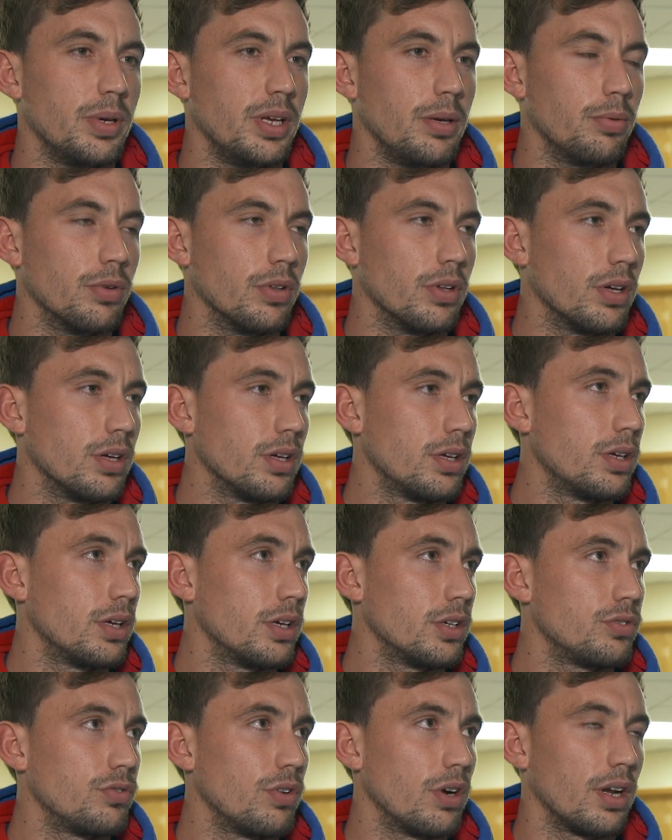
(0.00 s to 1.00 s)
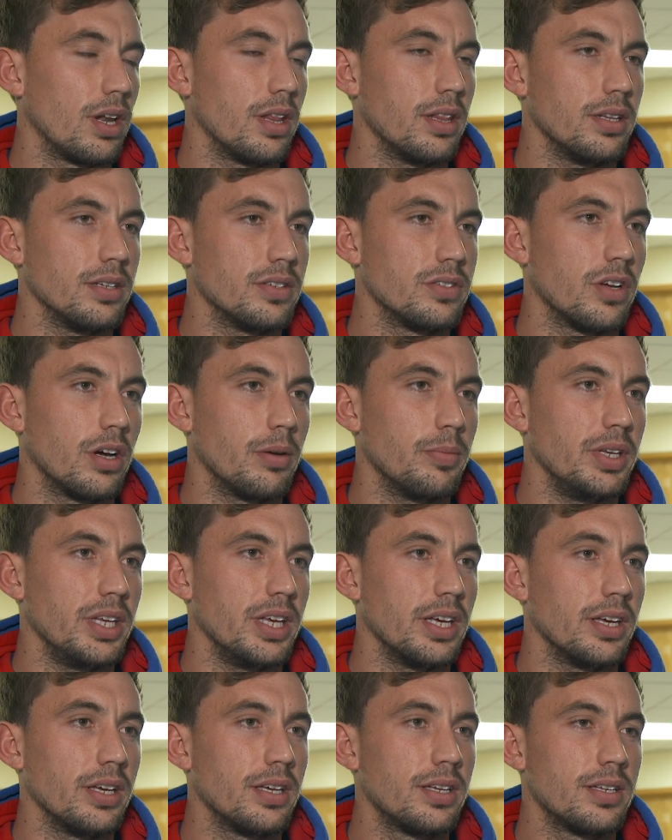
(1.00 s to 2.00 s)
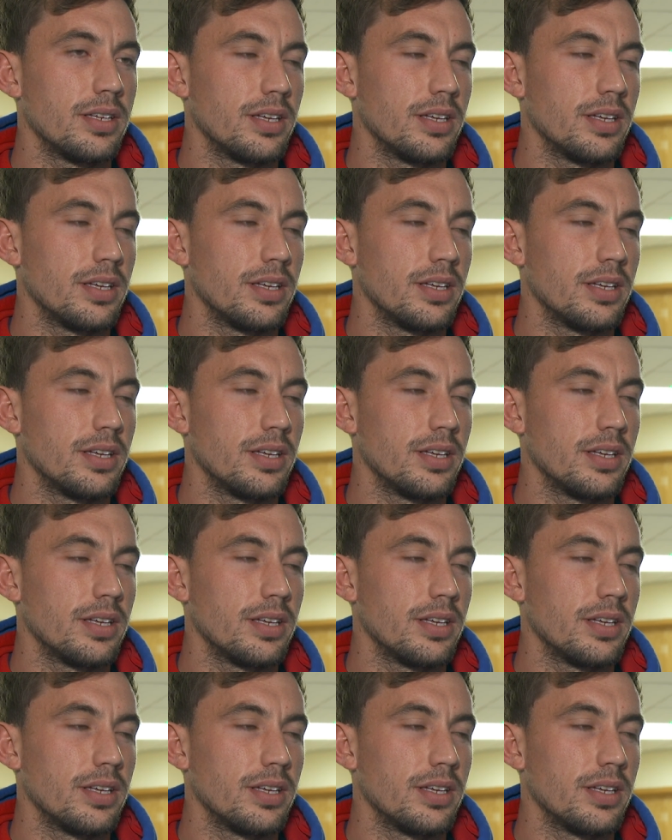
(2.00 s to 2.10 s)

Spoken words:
people that are struggling at this time of year.